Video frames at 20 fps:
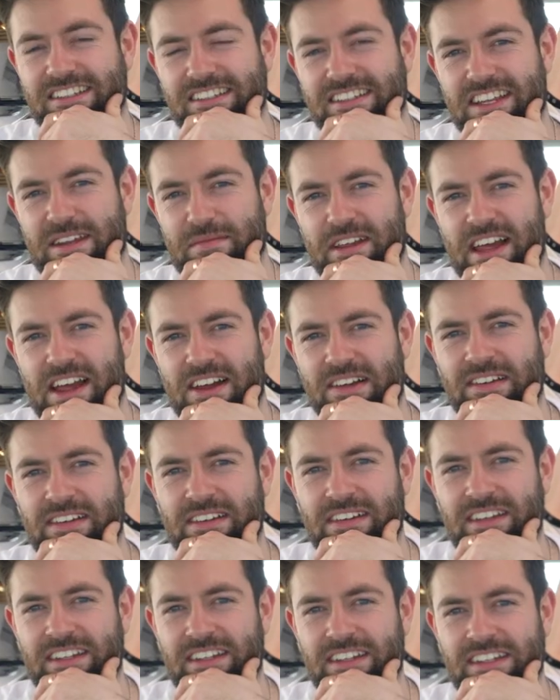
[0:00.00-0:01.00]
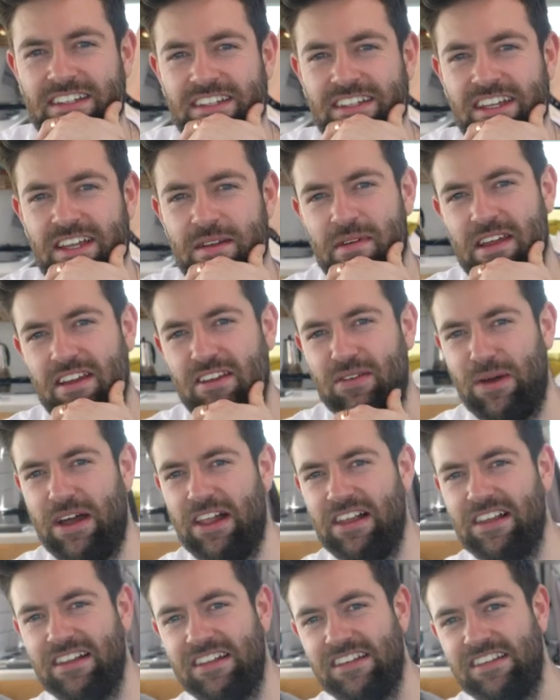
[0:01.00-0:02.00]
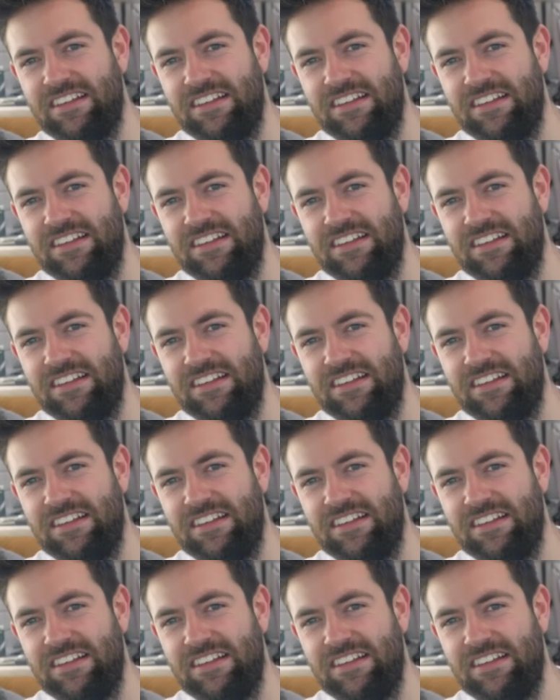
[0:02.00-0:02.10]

deep down. Means well.